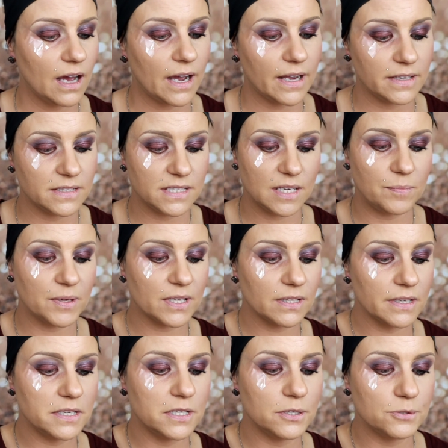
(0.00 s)
I
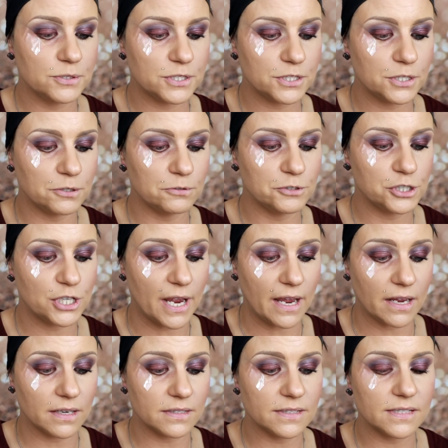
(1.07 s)
typically use 2
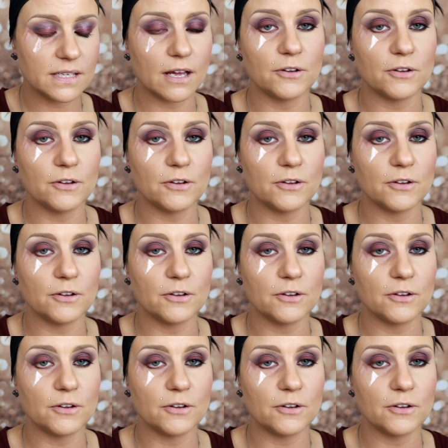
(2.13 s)
shades.